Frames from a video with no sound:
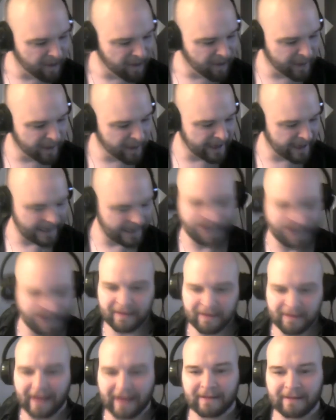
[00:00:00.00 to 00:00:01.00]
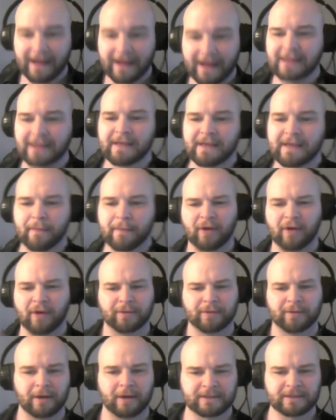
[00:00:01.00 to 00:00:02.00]
We need, like I said in my
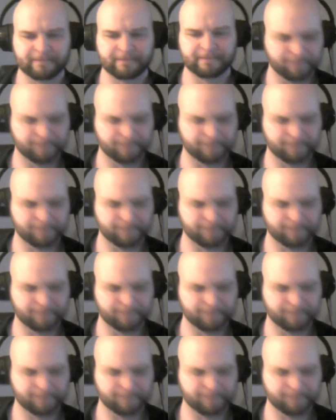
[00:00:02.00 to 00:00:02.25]
response,